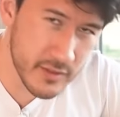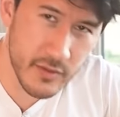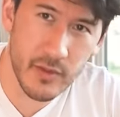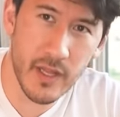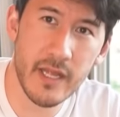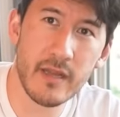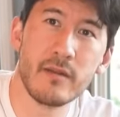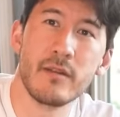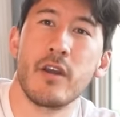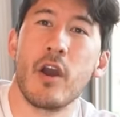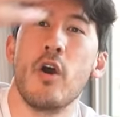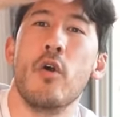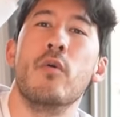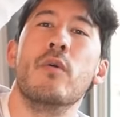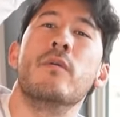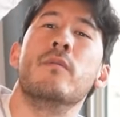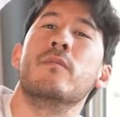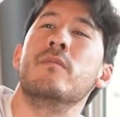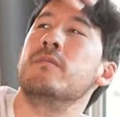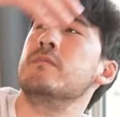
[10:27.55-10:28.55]
Too late.
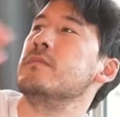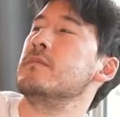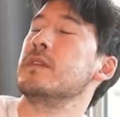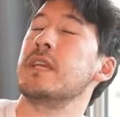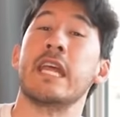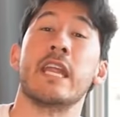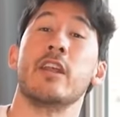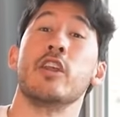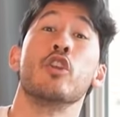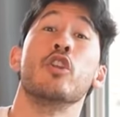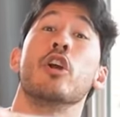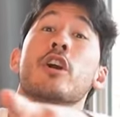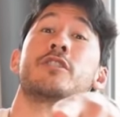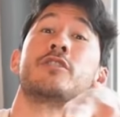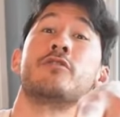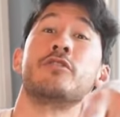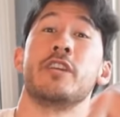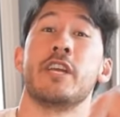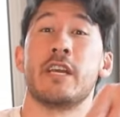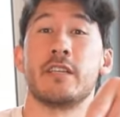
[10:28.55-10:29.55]
Go. Get it. You
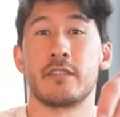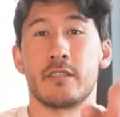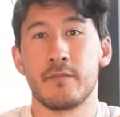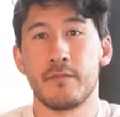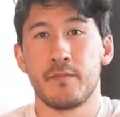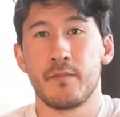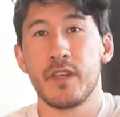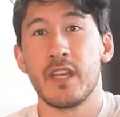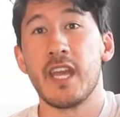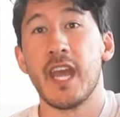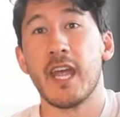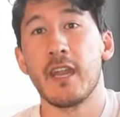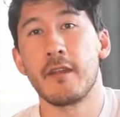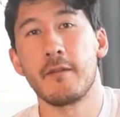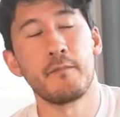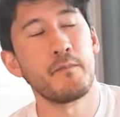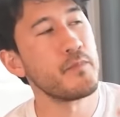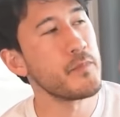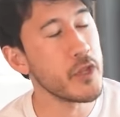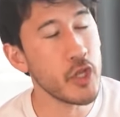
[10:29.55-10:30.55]
lost your chance. Get.
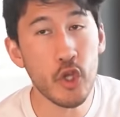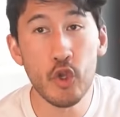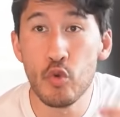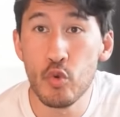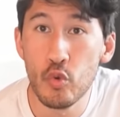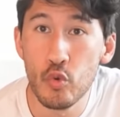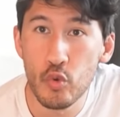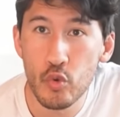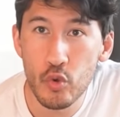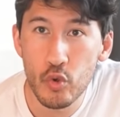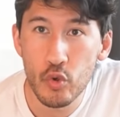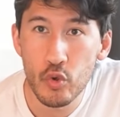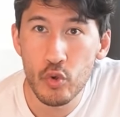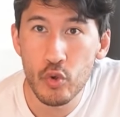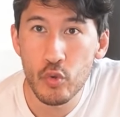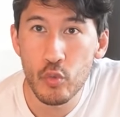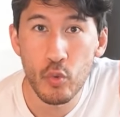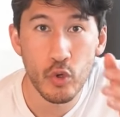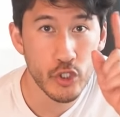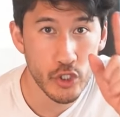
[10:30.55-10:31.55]
You
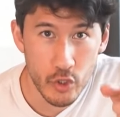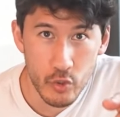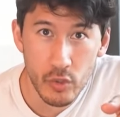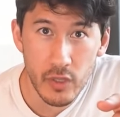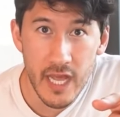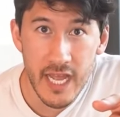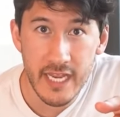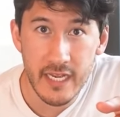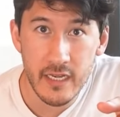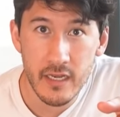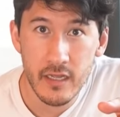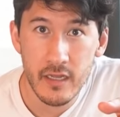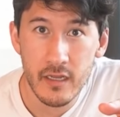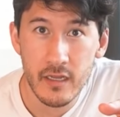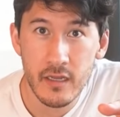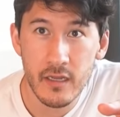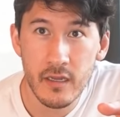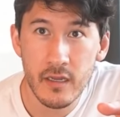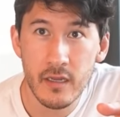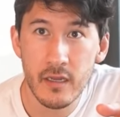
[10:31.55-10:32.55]
were too late.
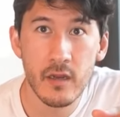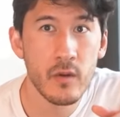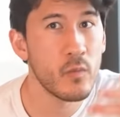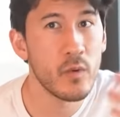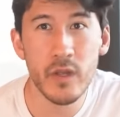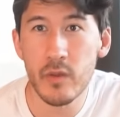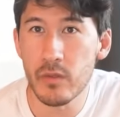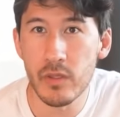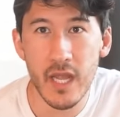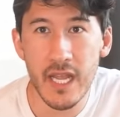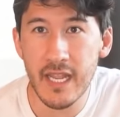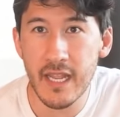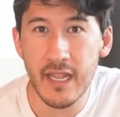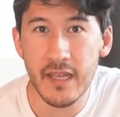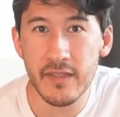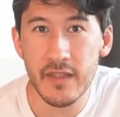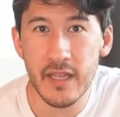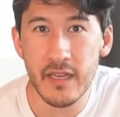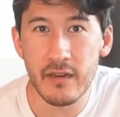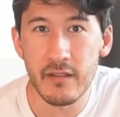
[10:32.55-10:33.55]
What are you liking
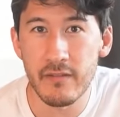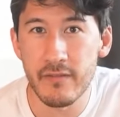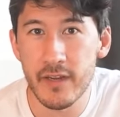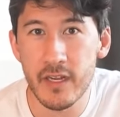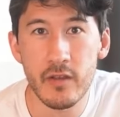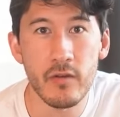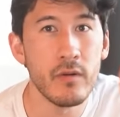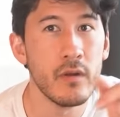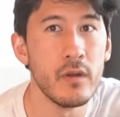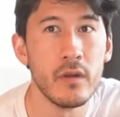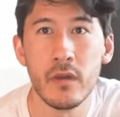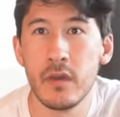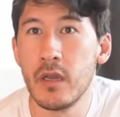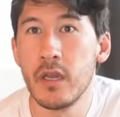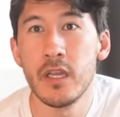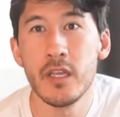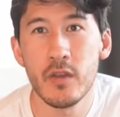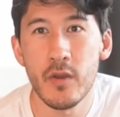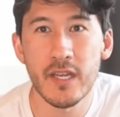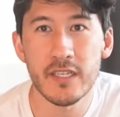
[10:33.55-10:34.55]
at the end of the video?
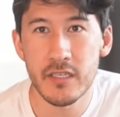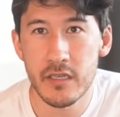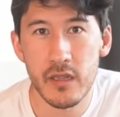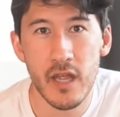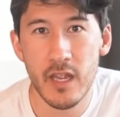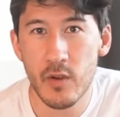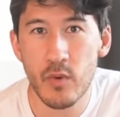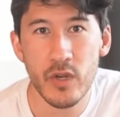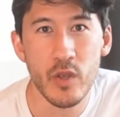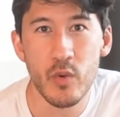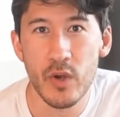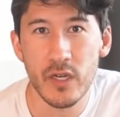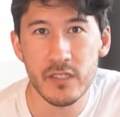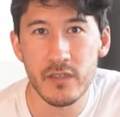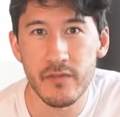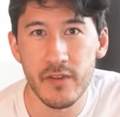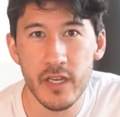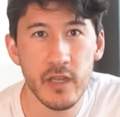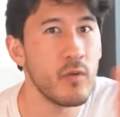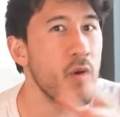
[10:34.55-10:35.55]
You actually like when you watch
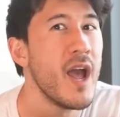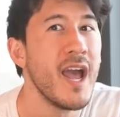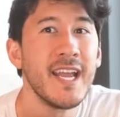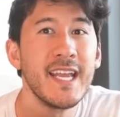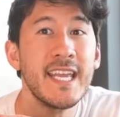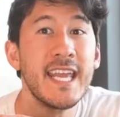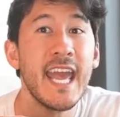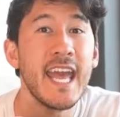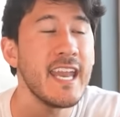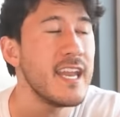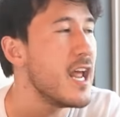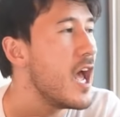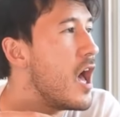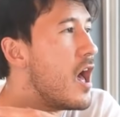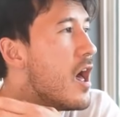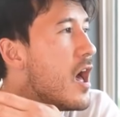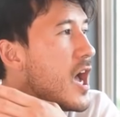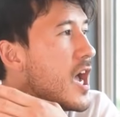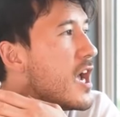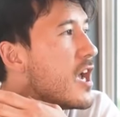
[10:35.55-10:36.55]
the video? Get
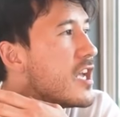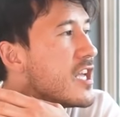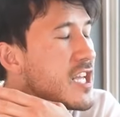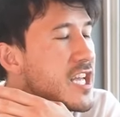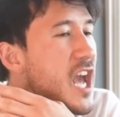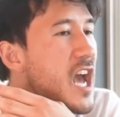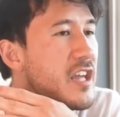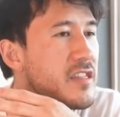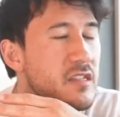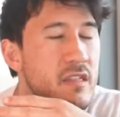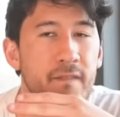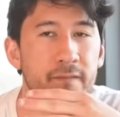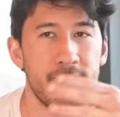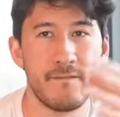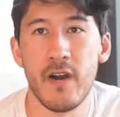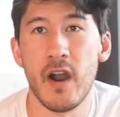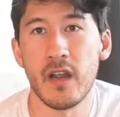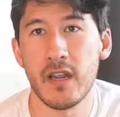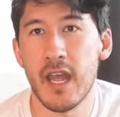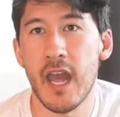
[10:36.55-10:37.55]
the
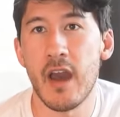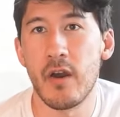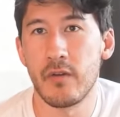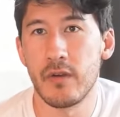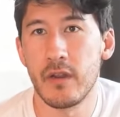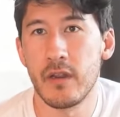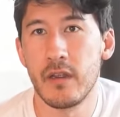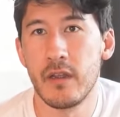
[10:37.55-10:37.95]
fuck out.